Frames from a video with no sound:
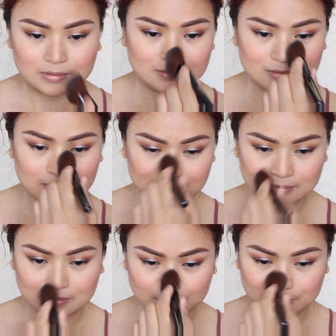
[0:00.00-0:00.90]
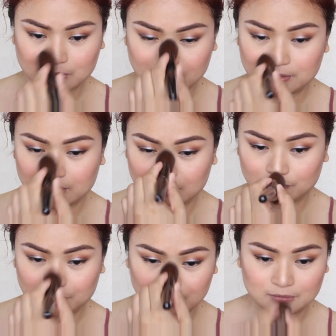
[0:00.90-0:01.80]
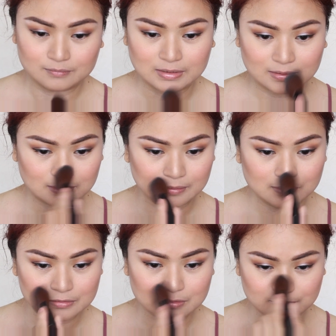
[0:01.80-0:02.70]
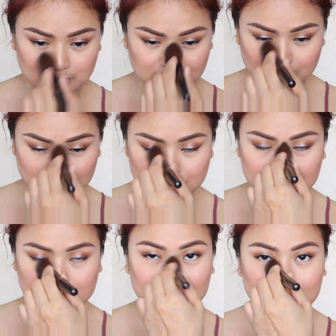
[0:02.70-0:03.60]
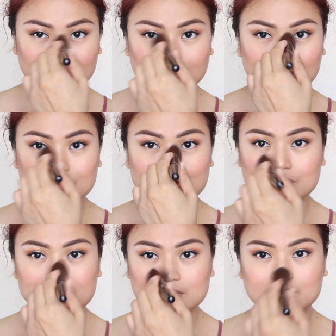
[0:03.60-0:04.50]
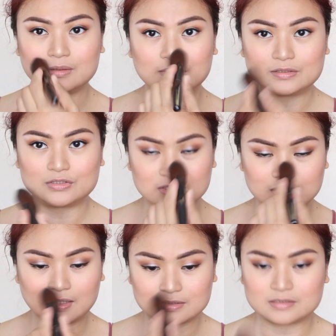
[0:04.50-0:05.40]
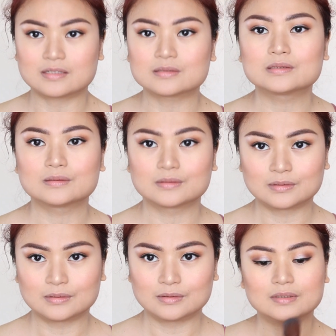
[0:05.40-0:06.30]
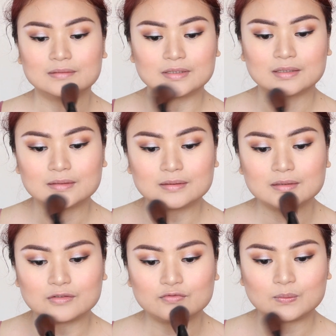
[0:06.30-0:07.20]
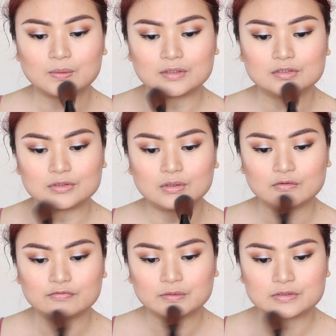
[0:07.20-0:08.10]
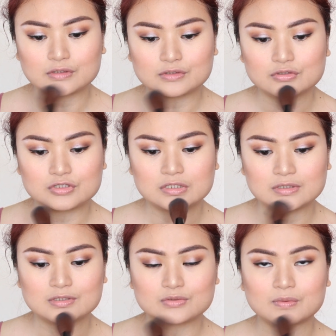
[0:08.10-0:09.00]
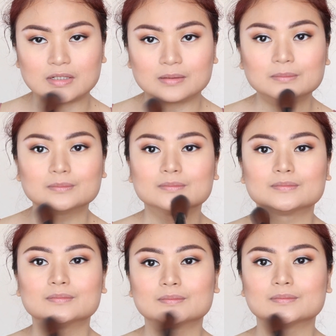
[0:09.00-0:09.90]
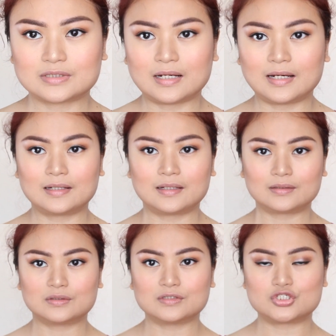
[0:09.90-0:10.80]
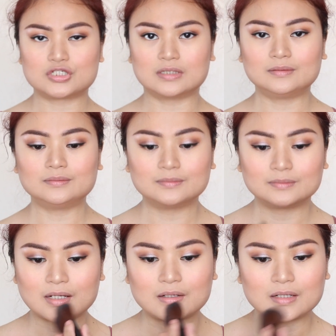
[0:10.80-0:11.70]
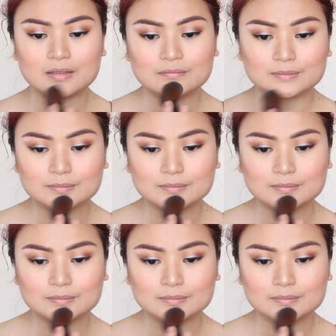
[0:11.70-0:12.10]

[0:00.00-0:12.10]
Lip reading: And then I'll be going over on my nose. Just a little bit, just the excess. And then if you wanted to go focus on your chin as well, just to highlight on the chin area.